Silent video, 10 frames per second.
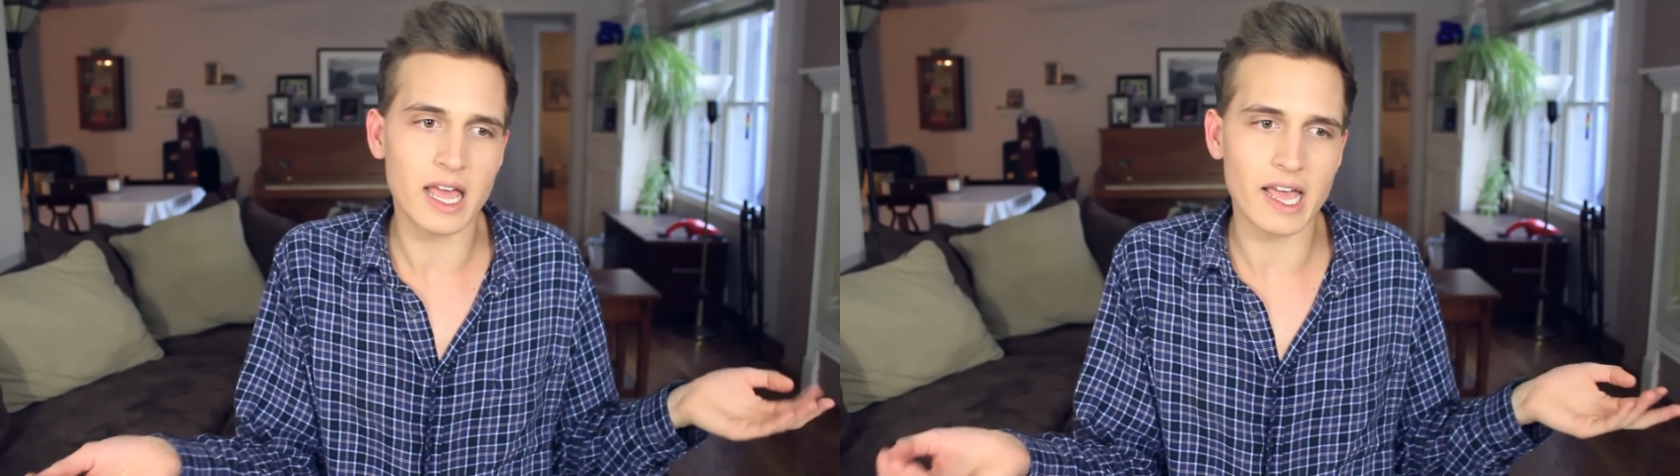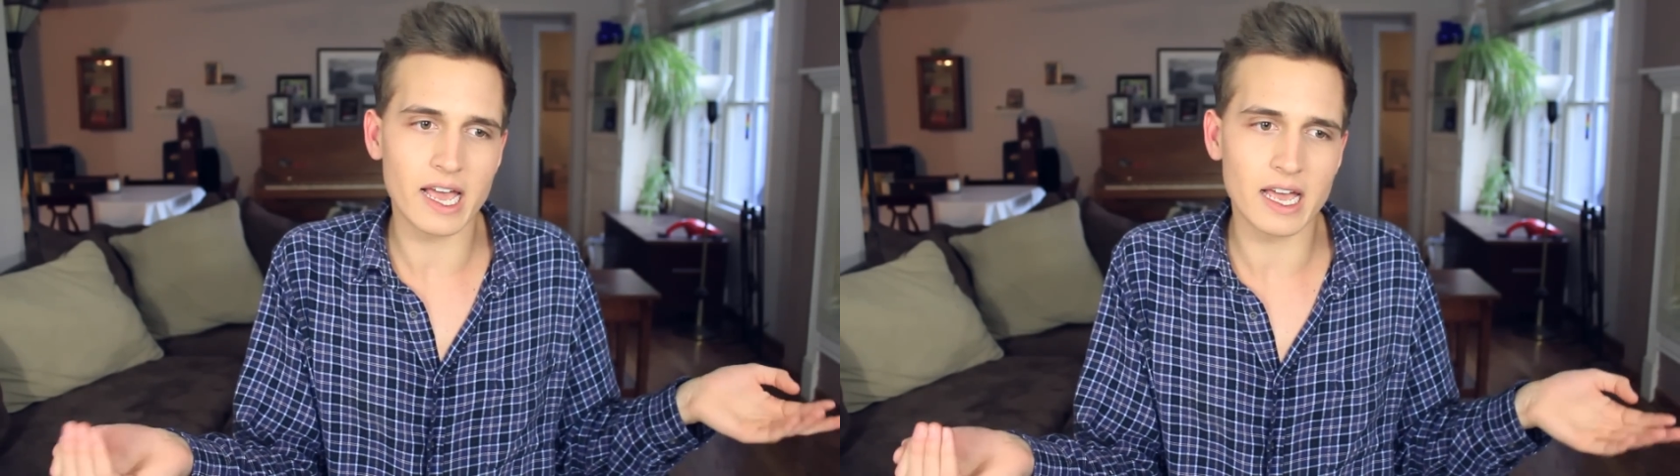
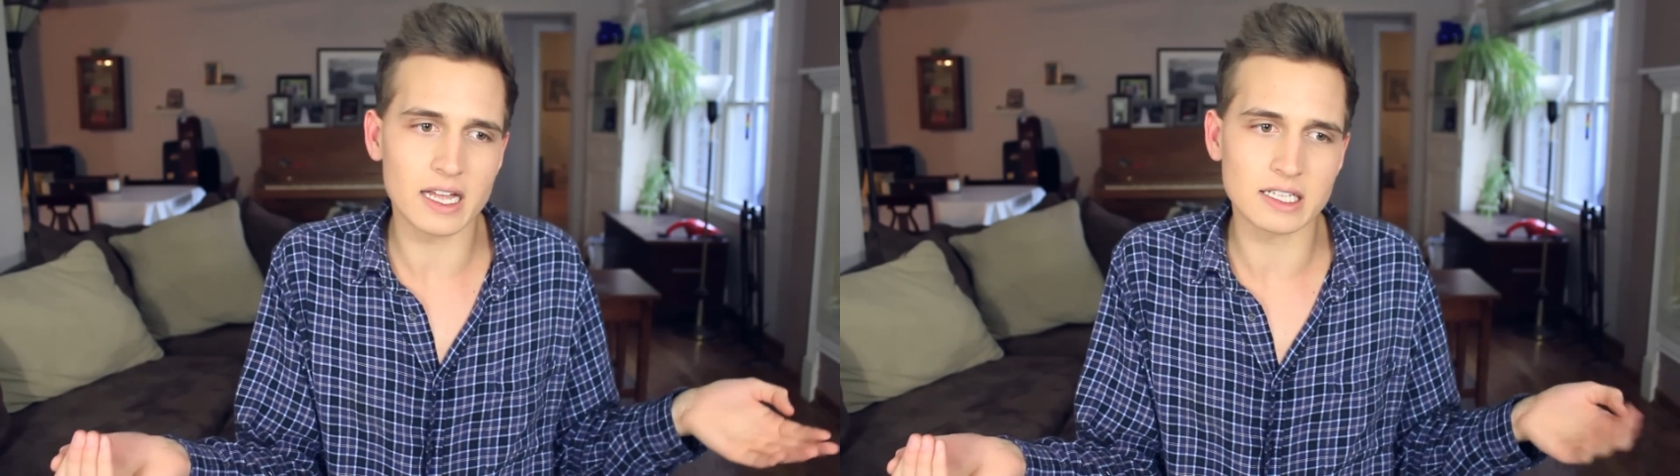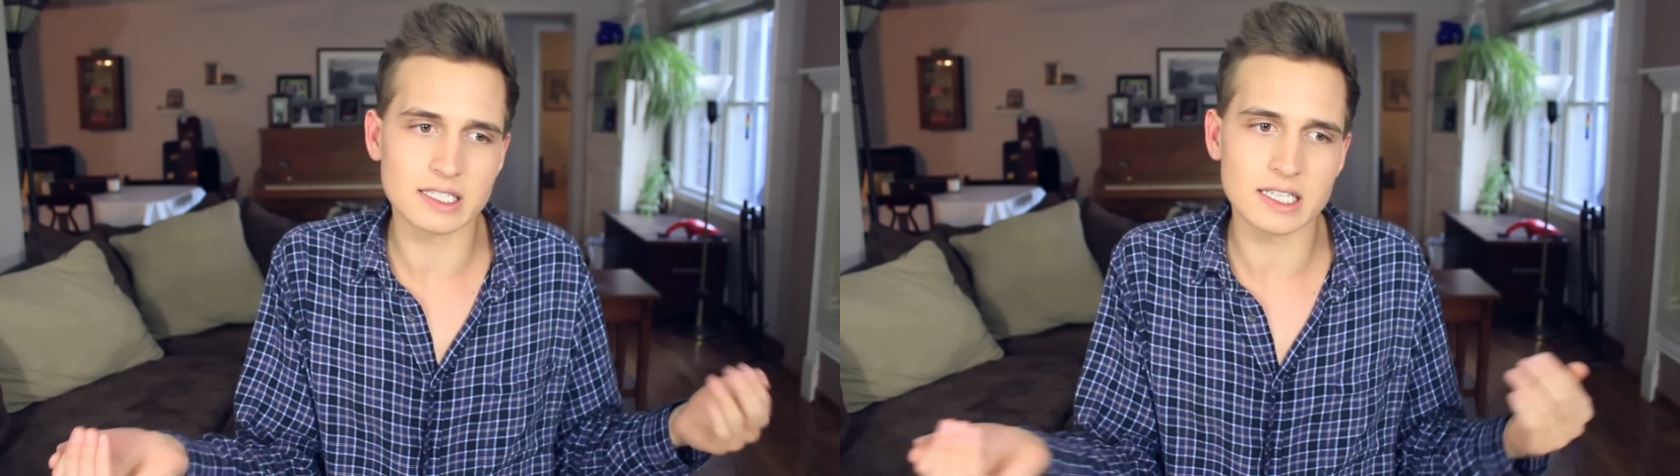
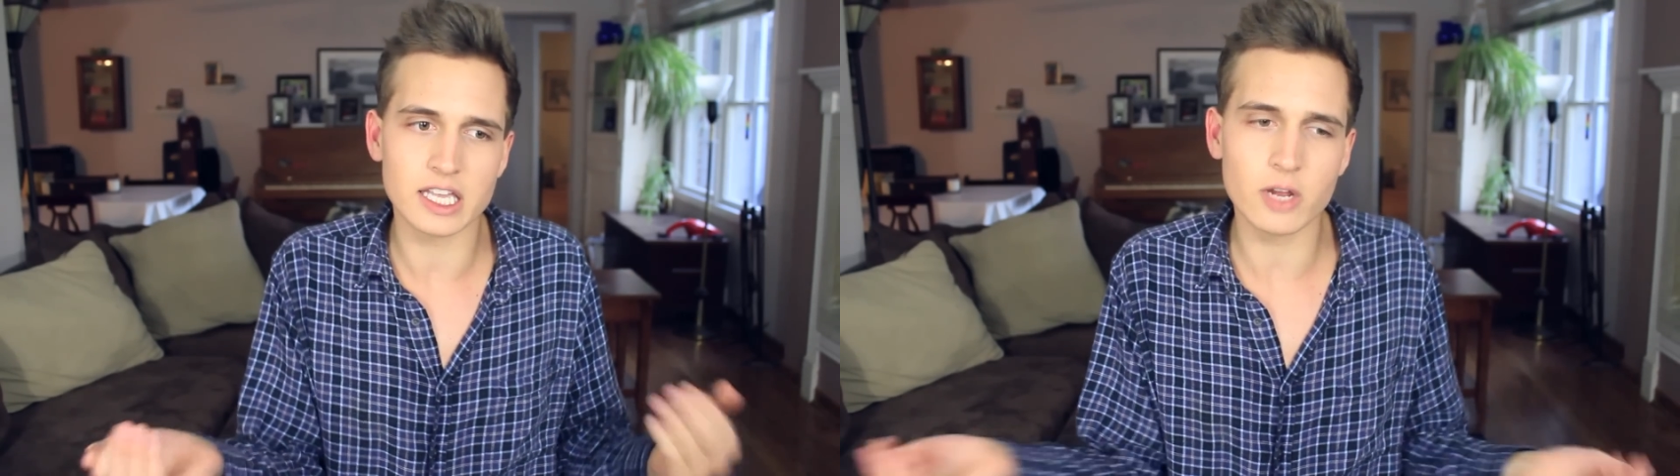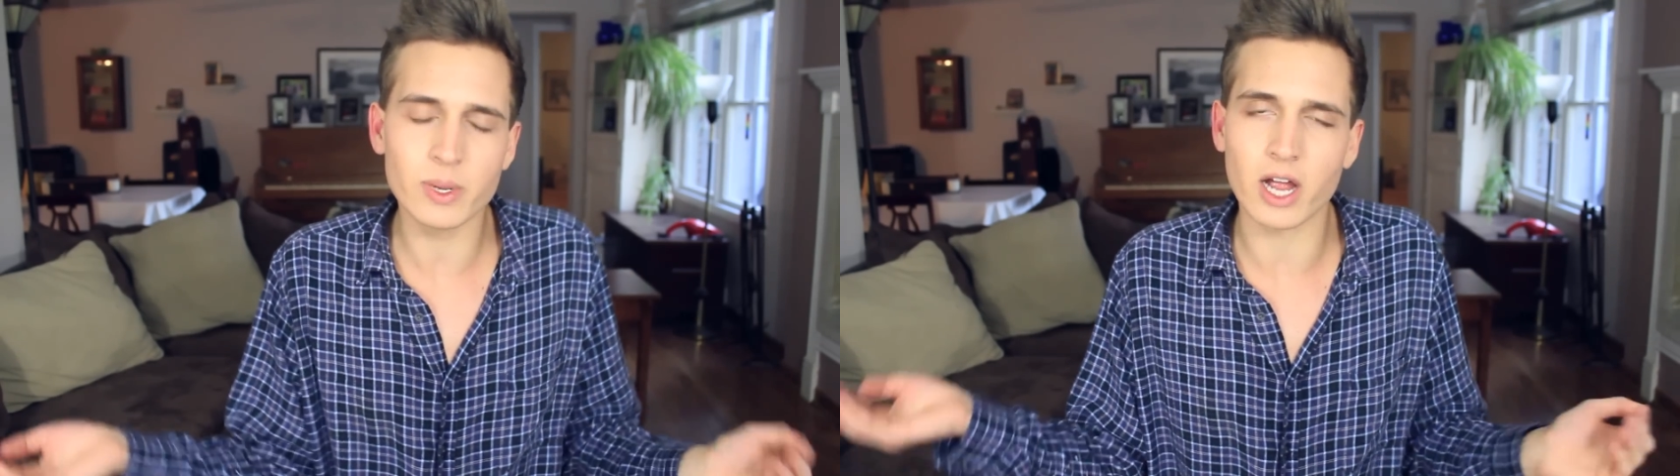and
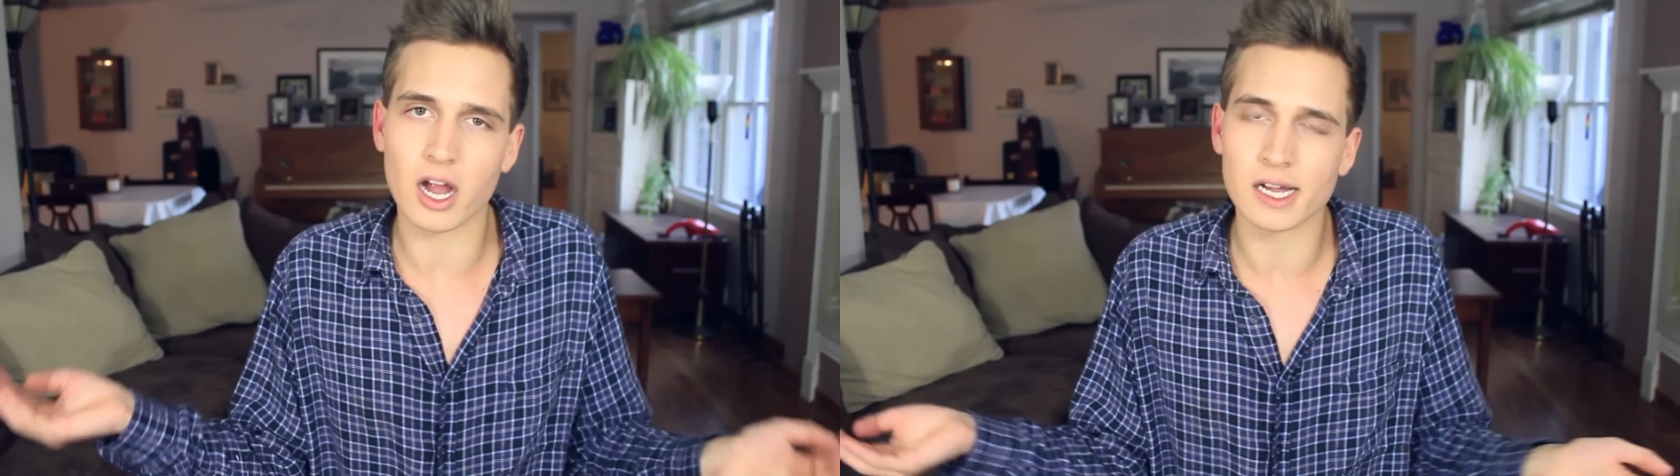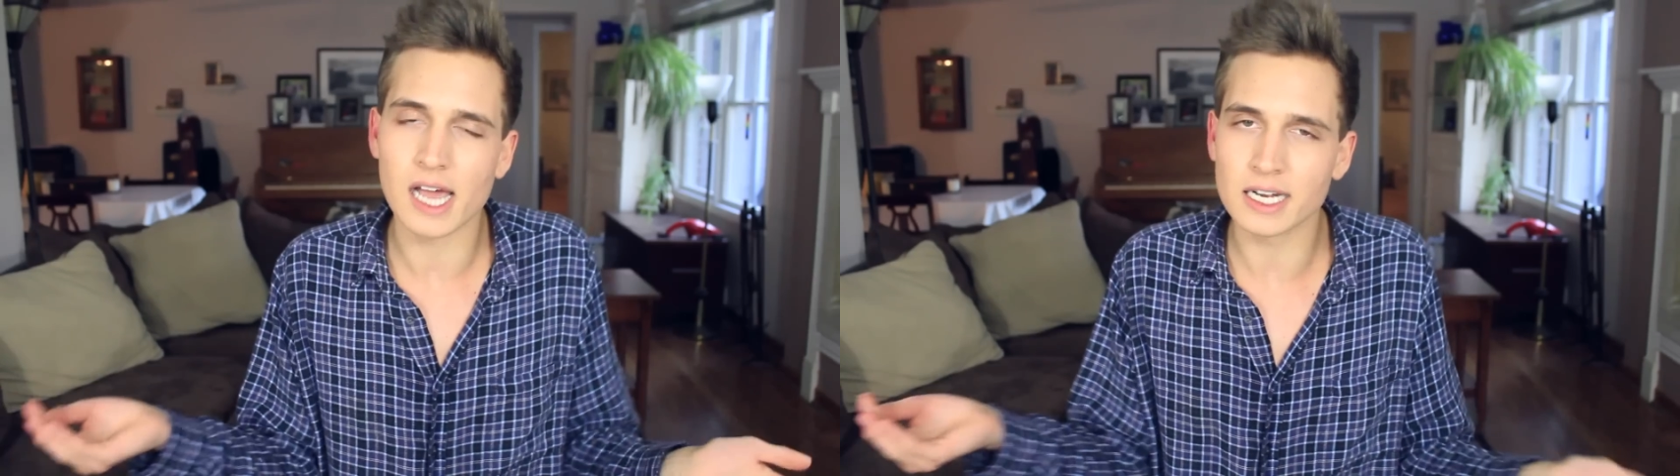here we are,